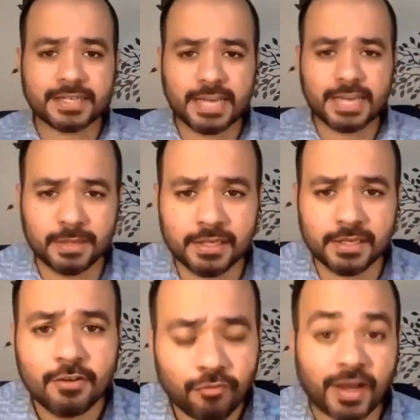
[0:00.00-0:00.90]

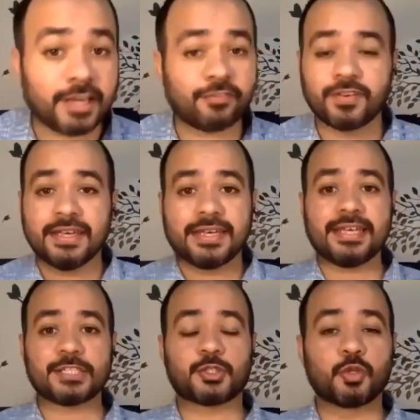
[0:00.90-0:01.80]
Number 5
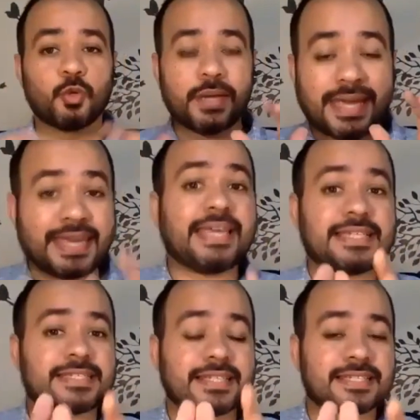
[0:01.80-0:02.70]
is to
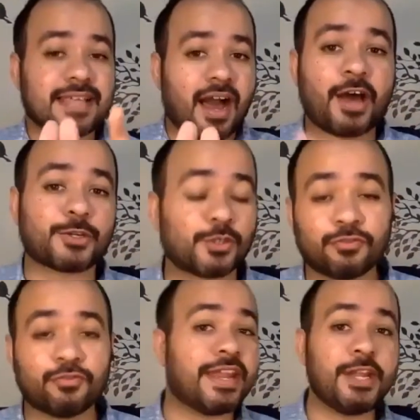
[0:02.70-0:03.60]
ace this art
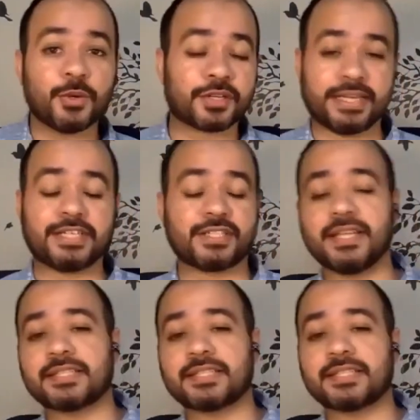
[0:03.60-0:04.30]
of video creation.